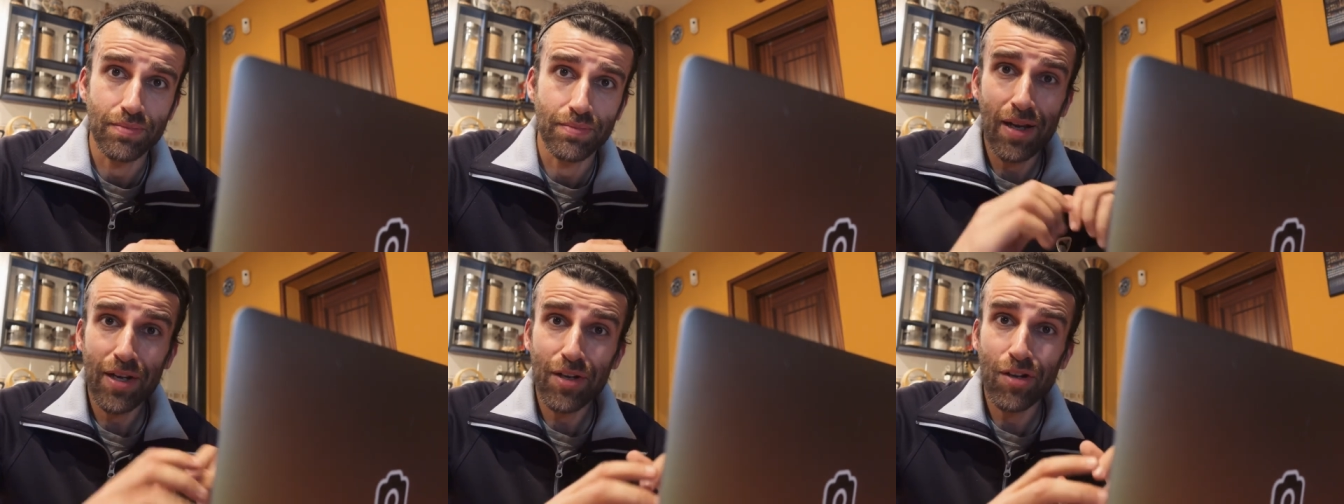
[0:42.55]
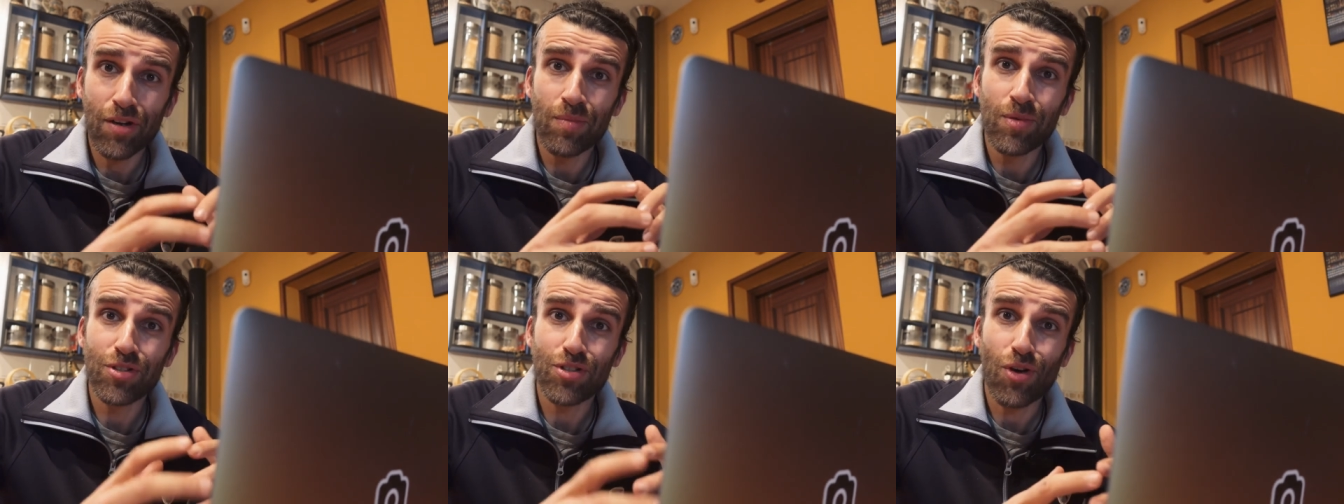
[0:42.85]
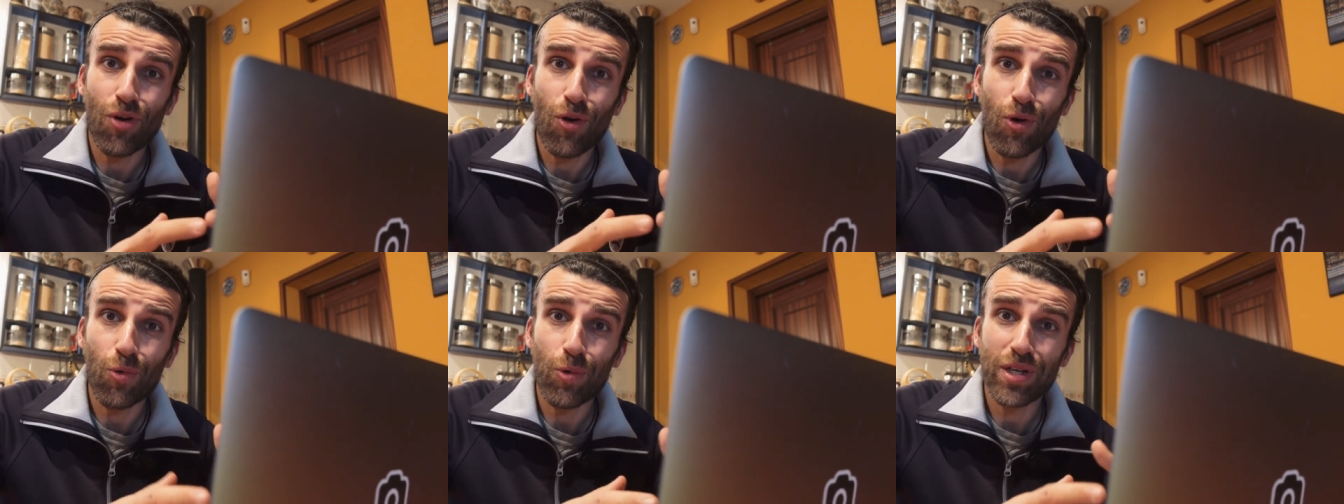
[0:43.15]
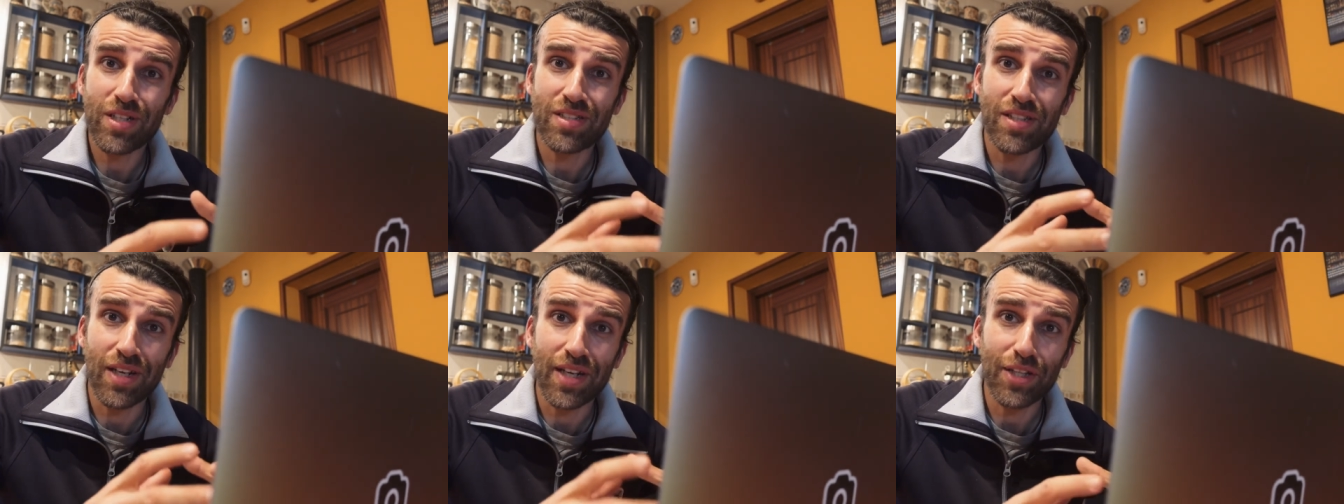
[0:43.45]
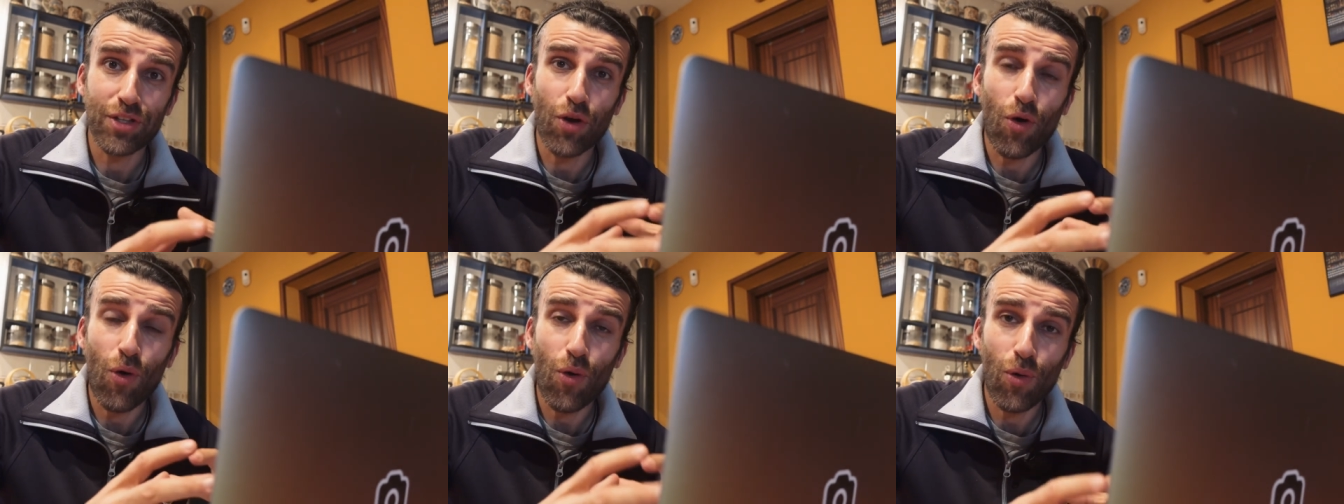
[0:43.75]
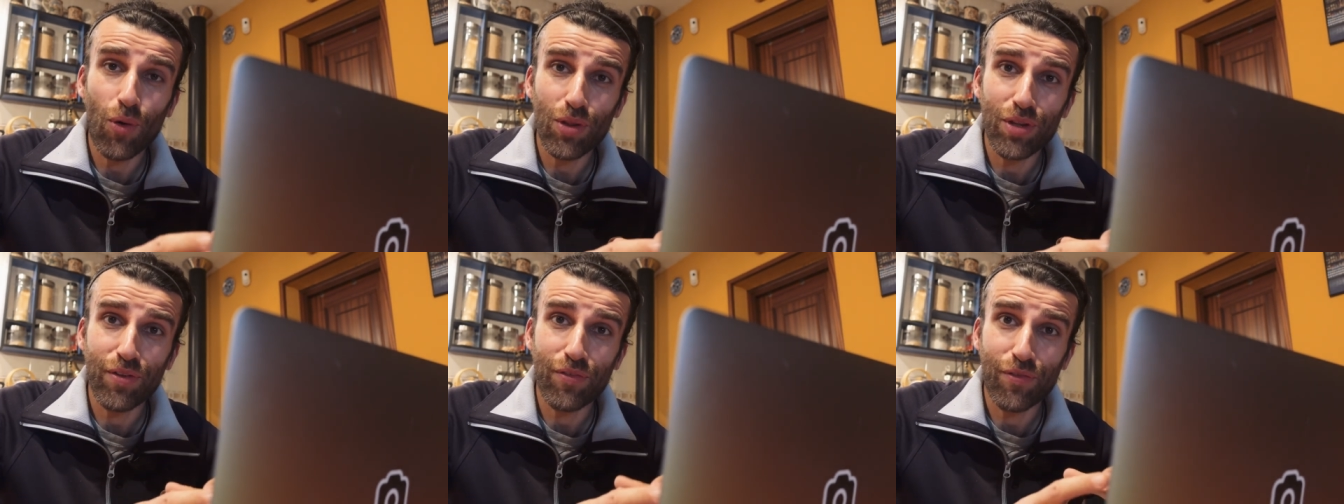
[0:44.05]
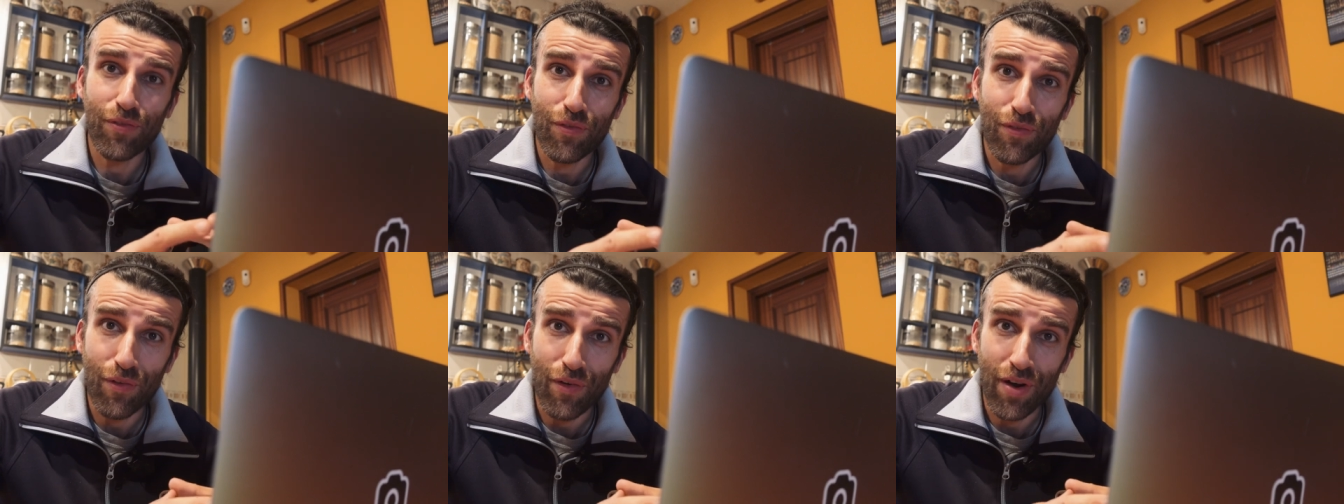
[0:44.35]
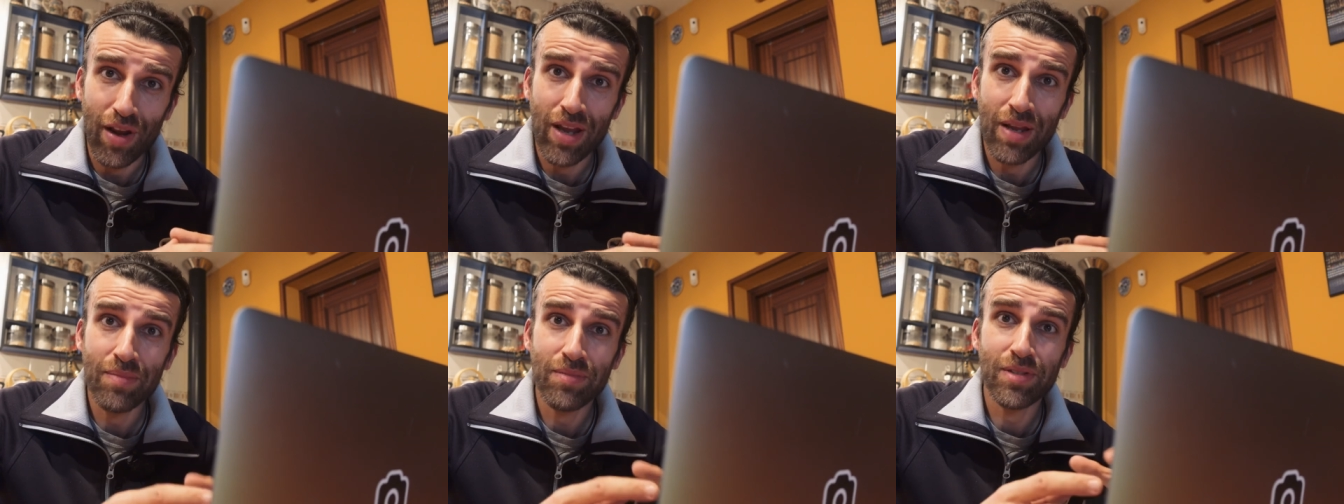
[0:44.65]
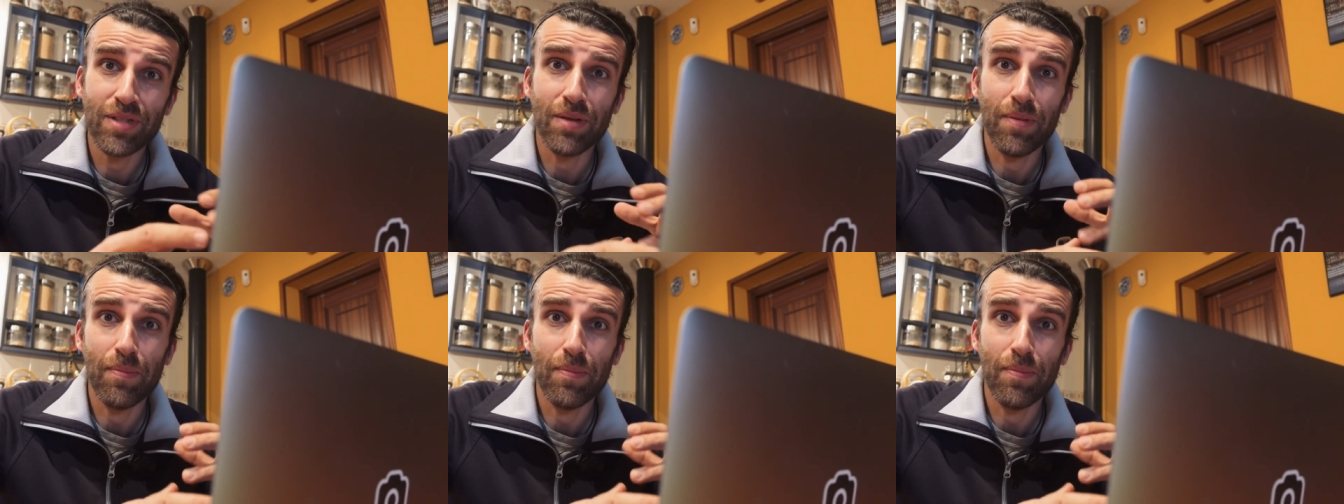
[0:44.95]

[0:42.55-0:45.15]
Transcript: I almost always delete all the frames,